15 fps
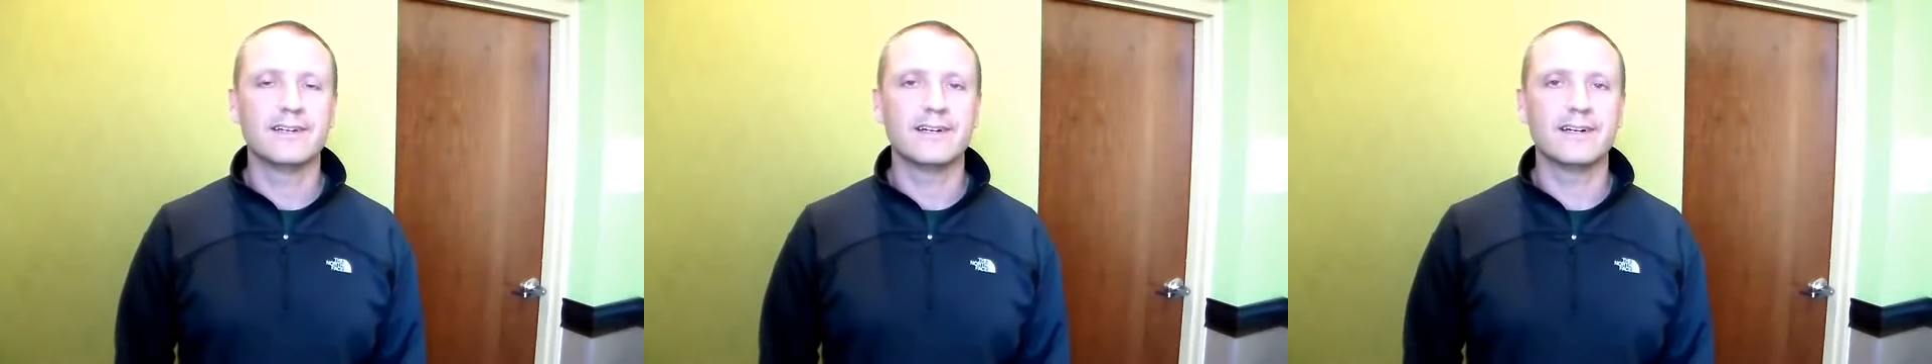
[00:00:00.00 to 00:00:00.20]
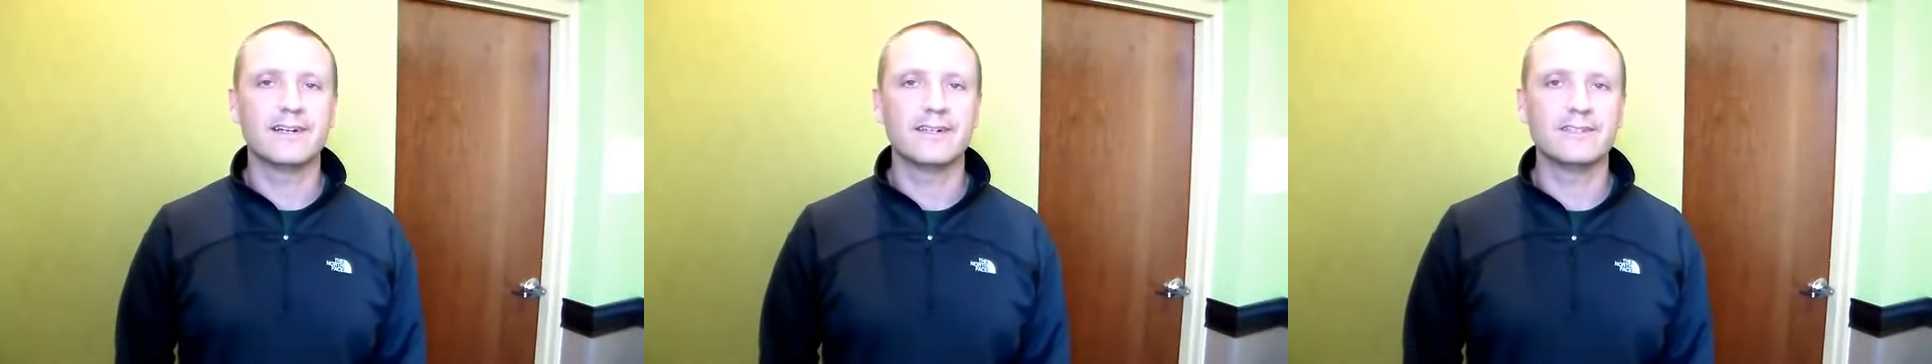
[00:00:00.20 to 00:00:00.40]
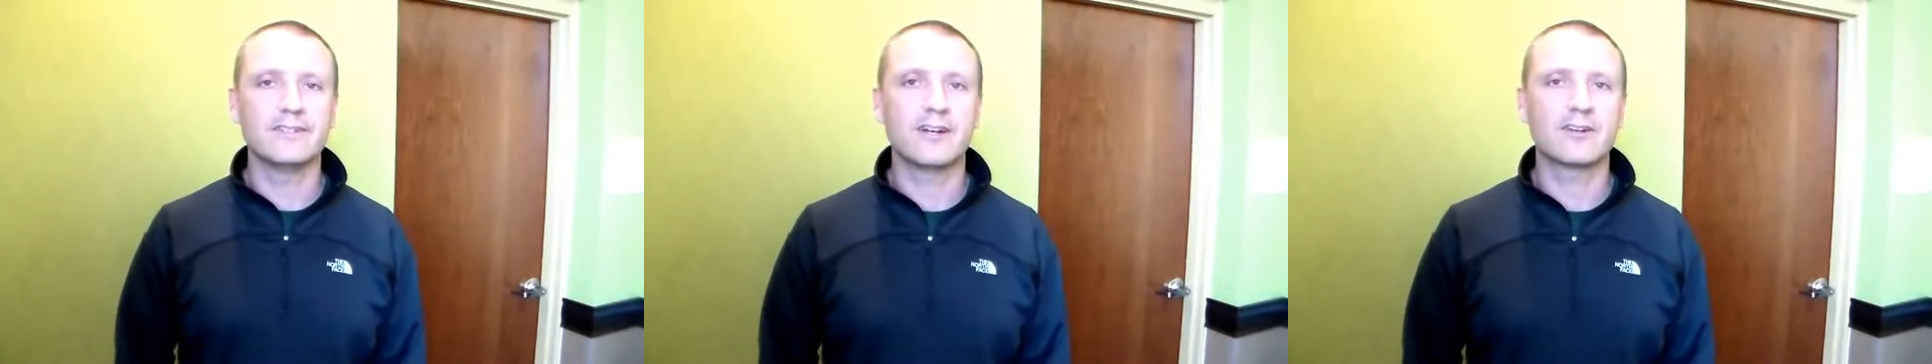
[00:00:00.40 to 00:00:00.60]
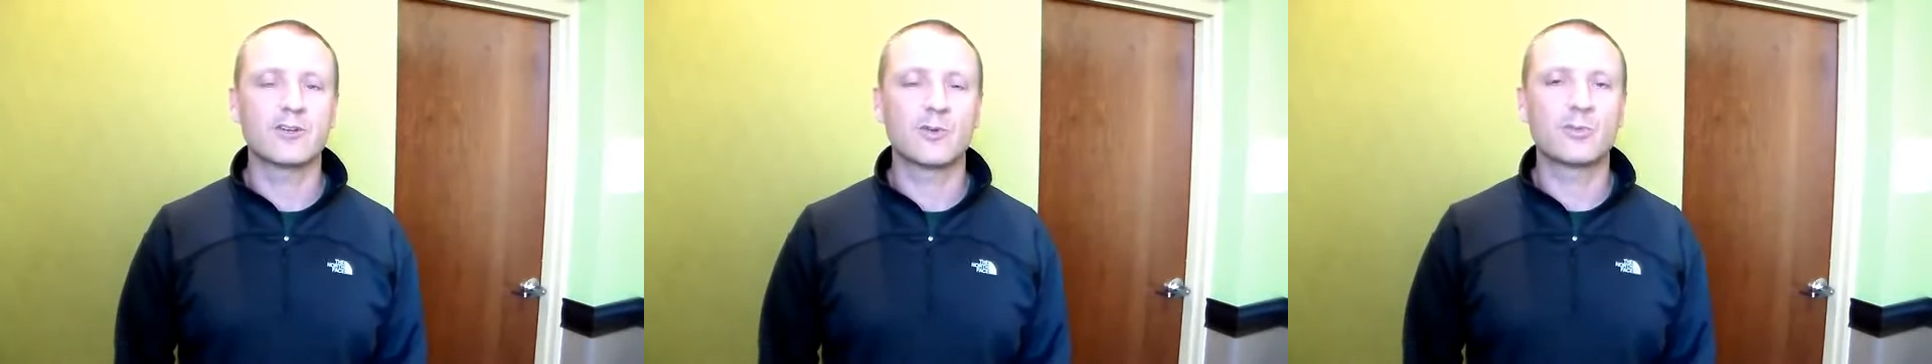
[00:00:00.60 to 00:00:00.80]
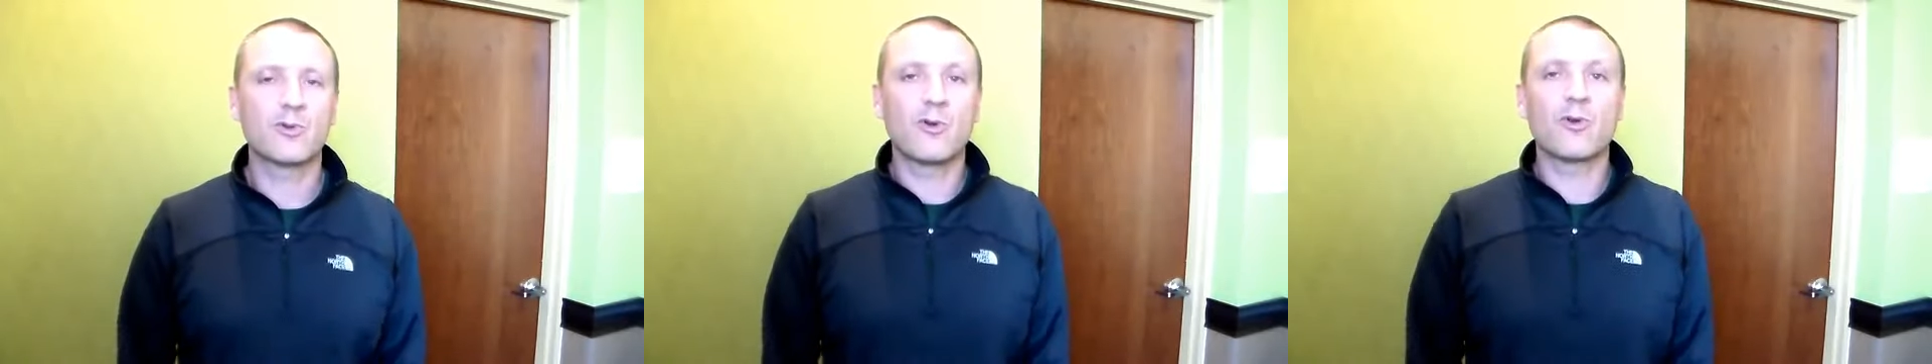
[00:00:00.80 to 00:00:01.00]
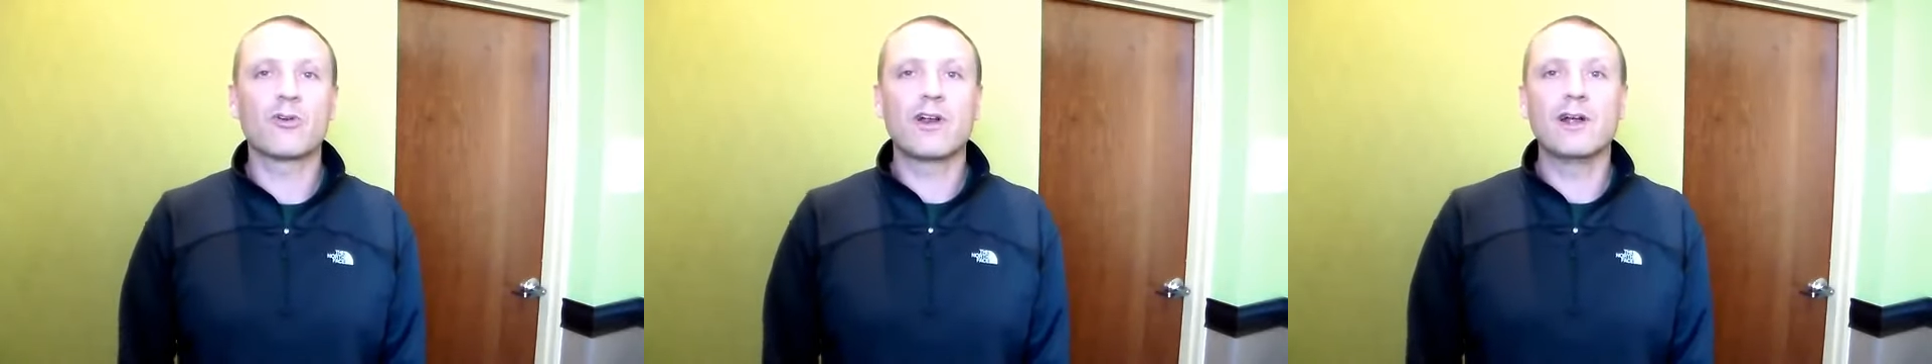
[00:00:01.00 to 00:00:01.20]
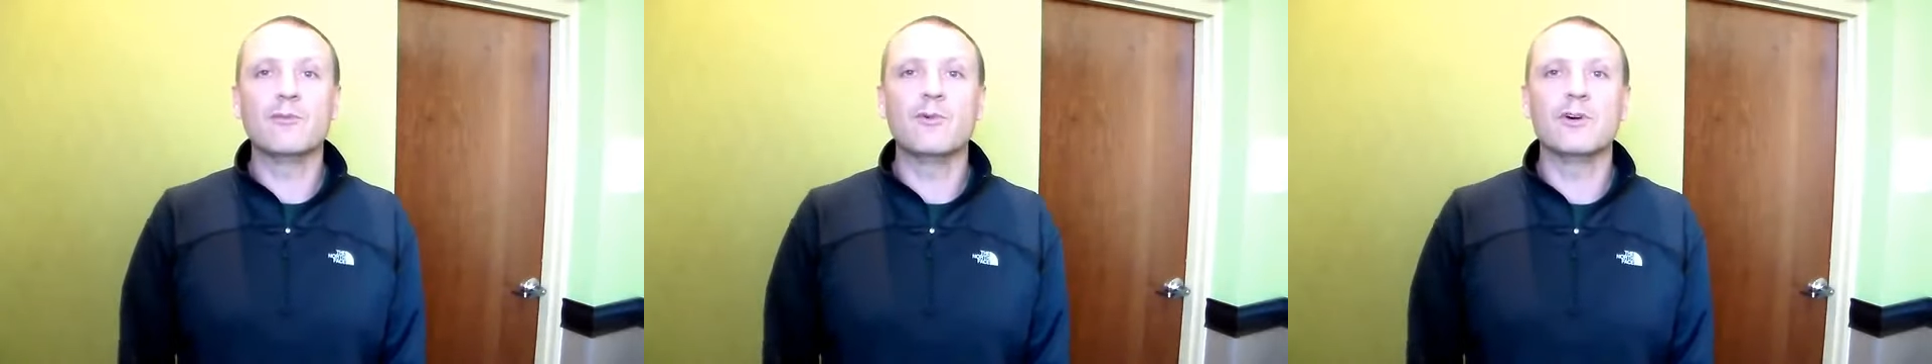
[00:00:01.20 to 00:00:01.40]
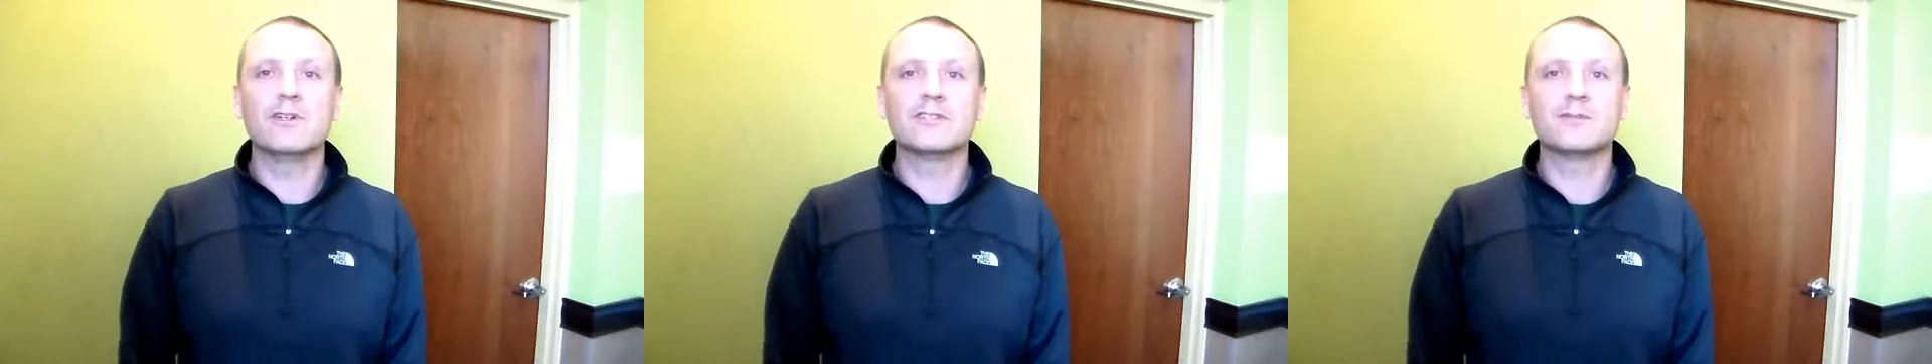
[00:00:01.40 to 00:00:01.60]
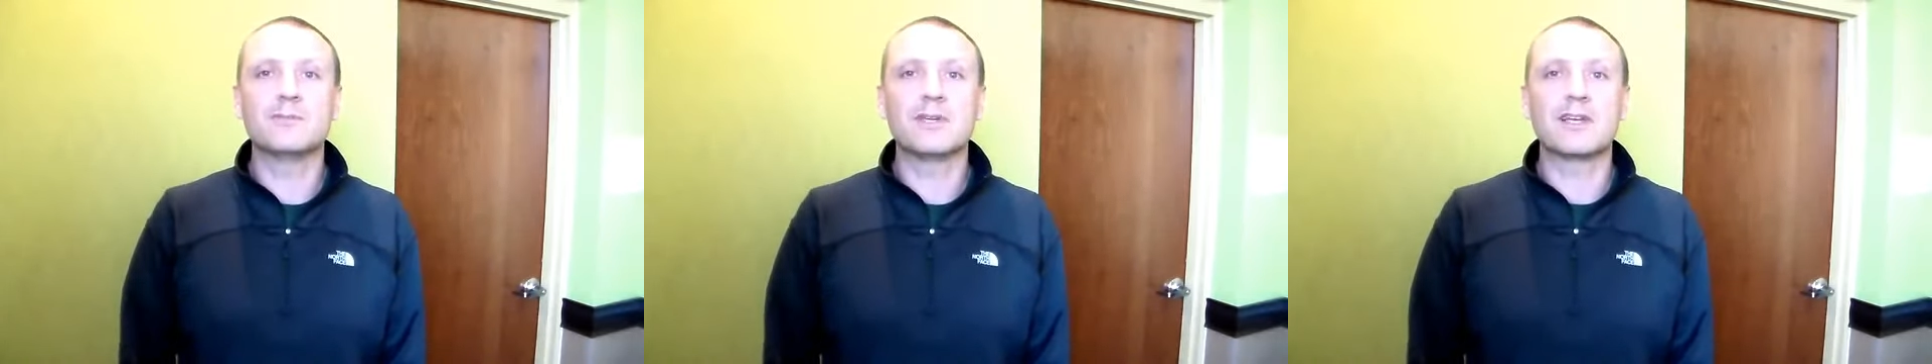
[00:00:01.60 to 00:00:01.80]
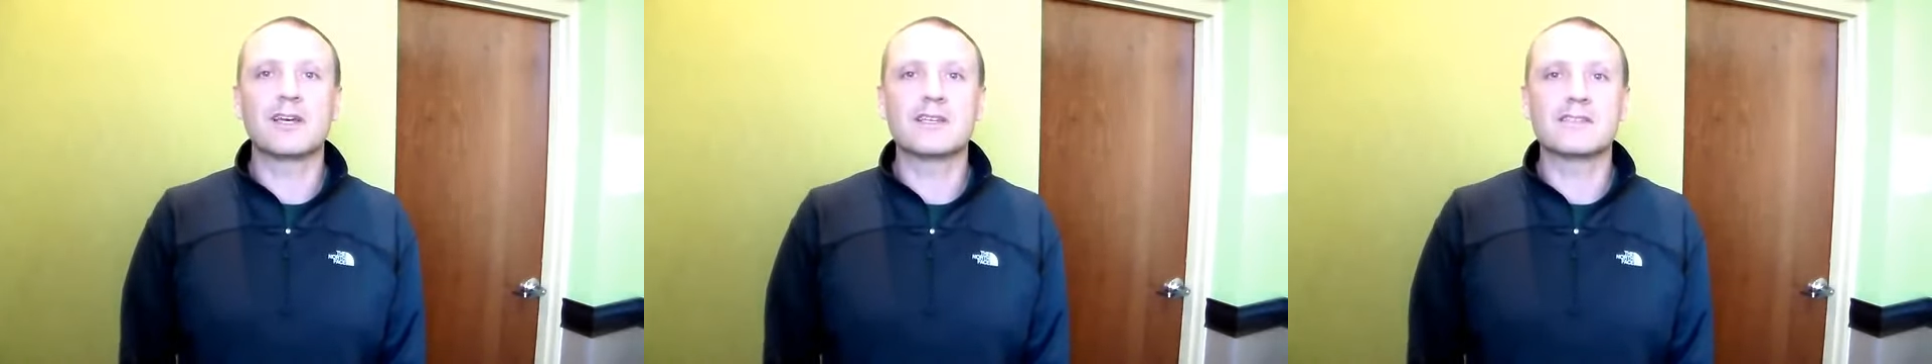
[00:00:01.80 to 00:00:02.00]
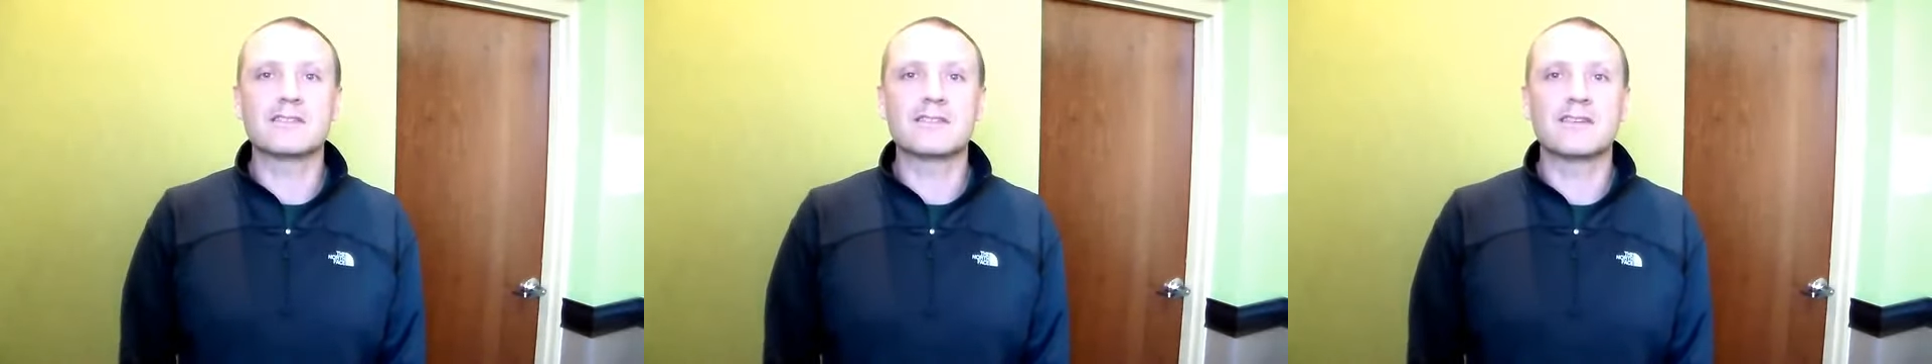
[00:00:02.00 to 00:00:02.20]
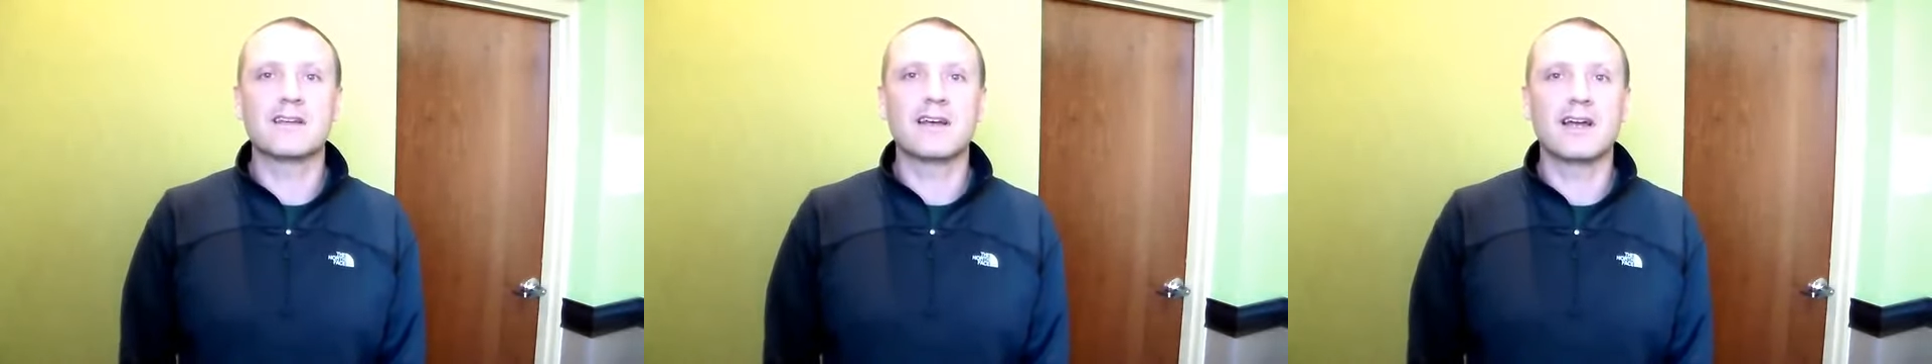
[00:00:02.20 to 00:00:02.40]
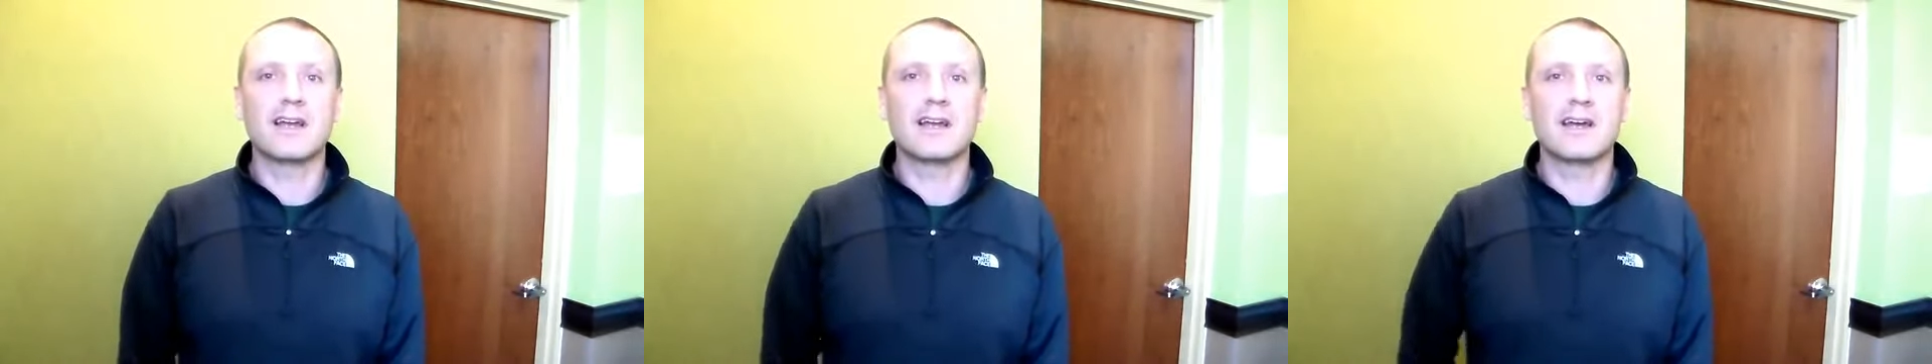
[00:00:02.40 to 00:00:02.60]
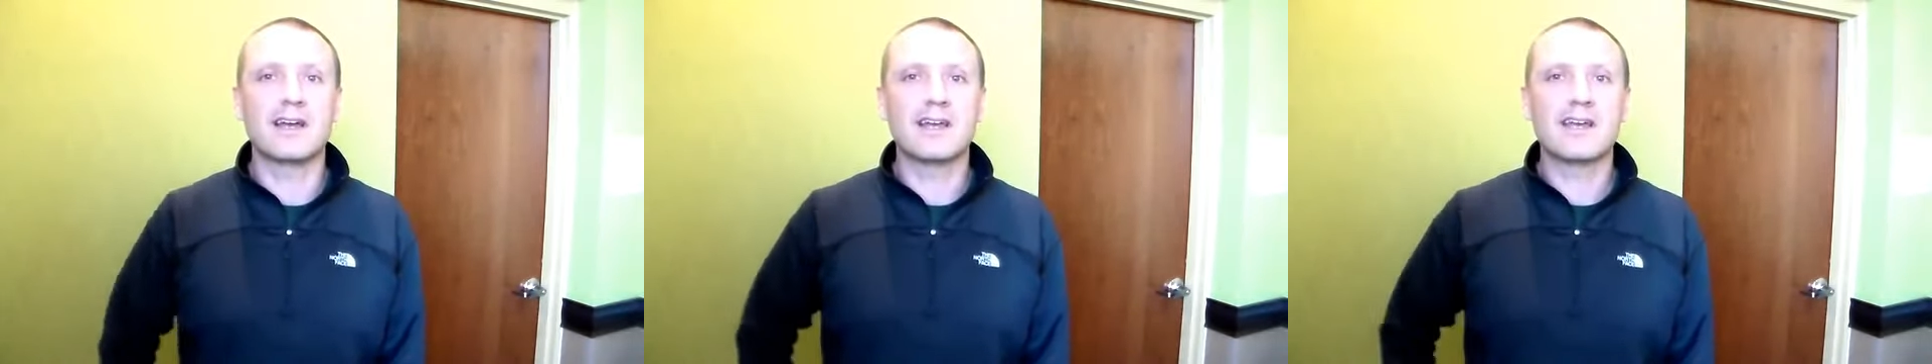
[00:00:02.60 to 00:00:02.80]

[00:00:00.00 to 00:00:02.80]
uh, doctor program was because I,